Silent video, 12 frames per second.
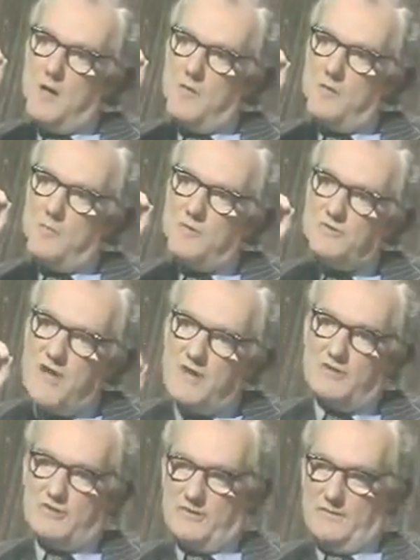The
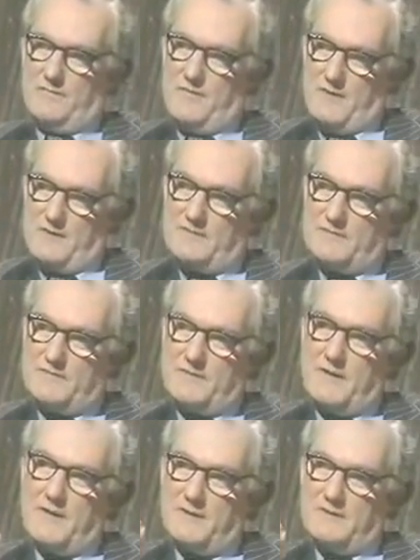projection of this
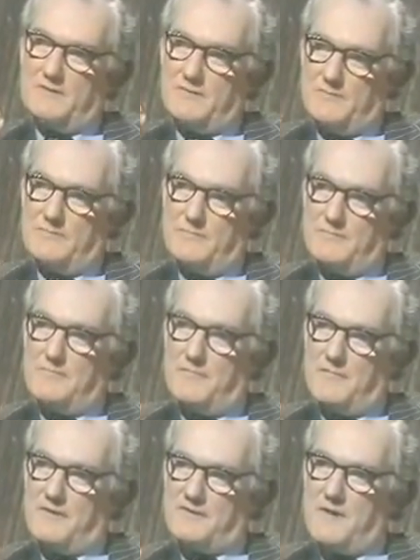into
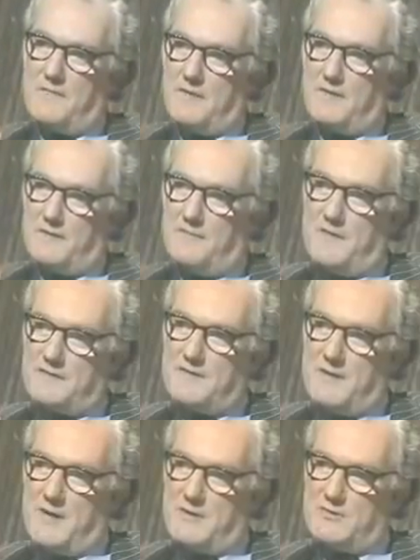philosophical
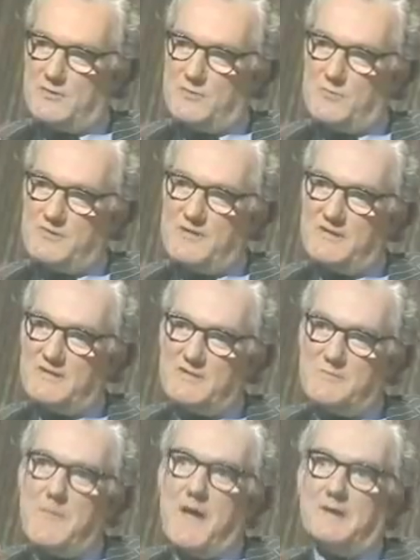investigation was
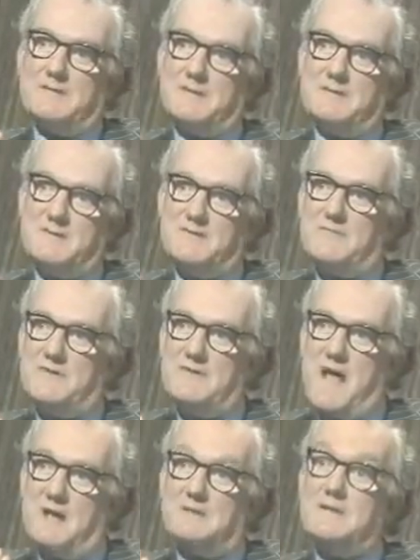expected to
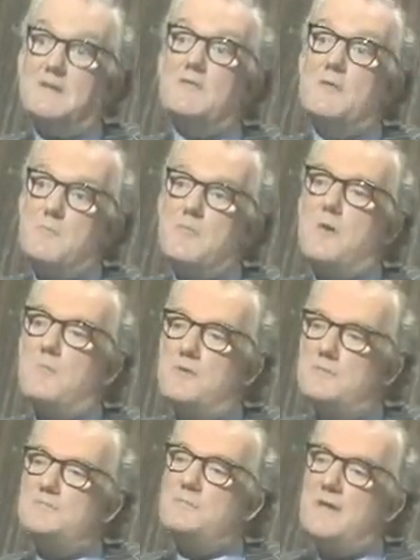result in the
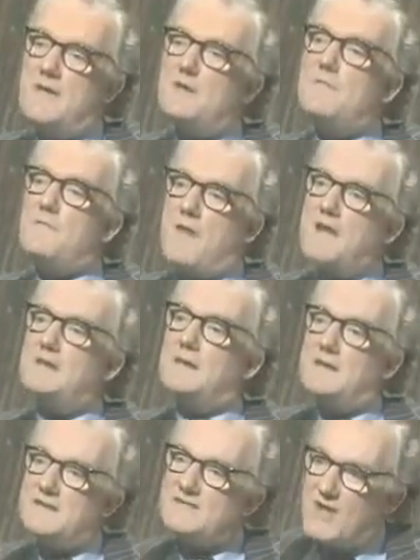problems being
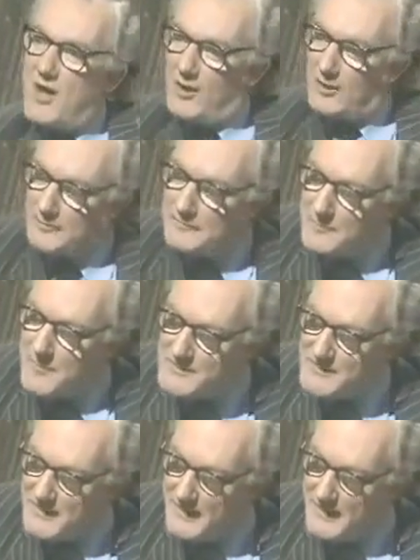finally solved, wasn't it?